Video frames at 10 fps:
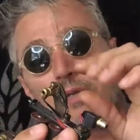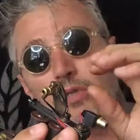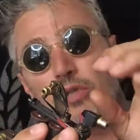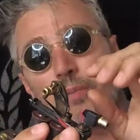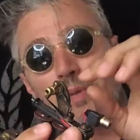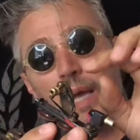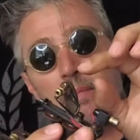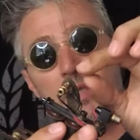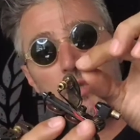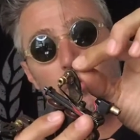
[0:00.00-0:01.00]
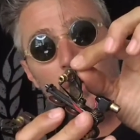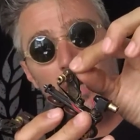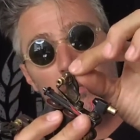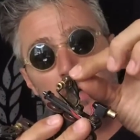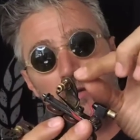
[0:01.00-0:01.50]
sometimes is
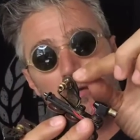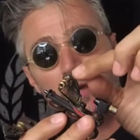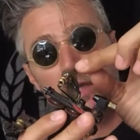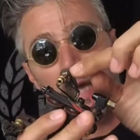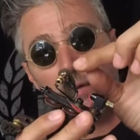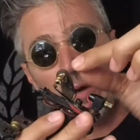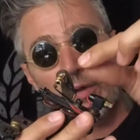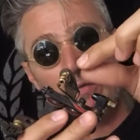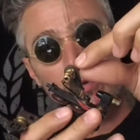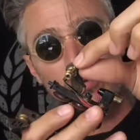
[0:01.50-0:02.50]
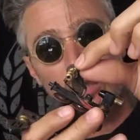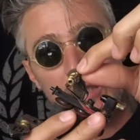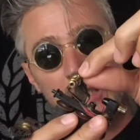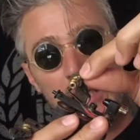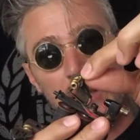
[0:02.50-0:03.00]
really like what you have to do
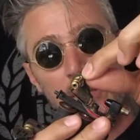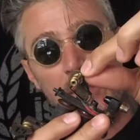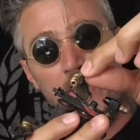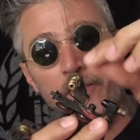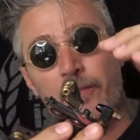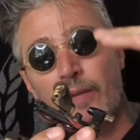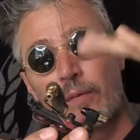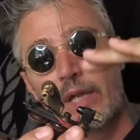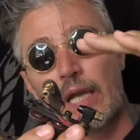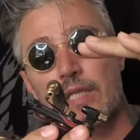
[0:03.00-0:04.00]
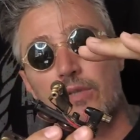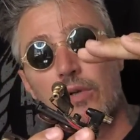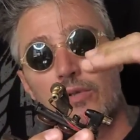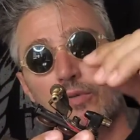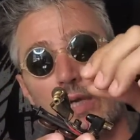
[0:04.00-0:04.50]
just a little bit when it gets
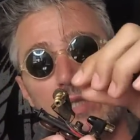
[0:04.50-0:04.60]
close,